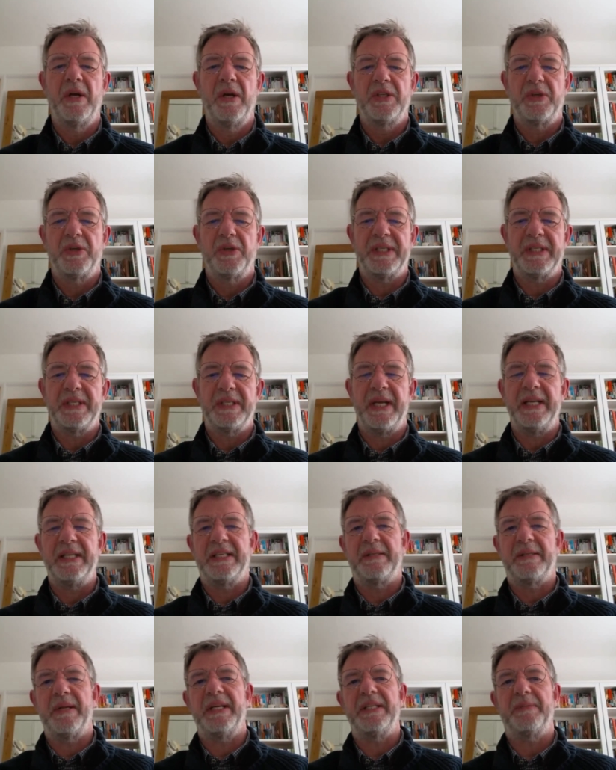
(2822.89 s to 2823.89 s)
So
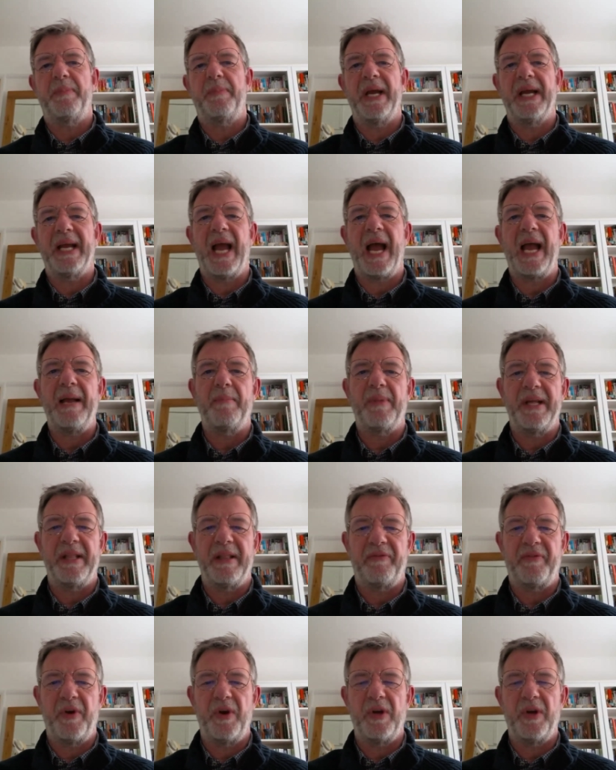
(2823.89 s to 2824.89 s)
it's being able in
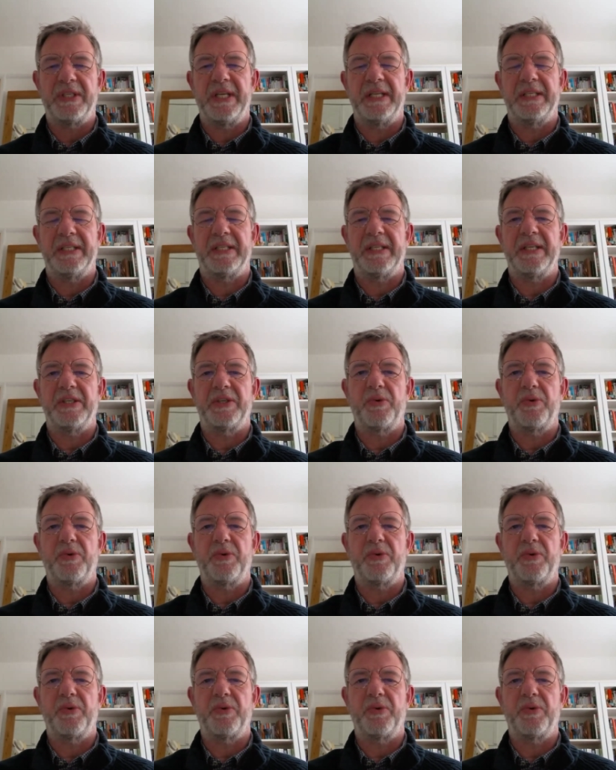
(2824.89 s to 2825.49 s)
the first instance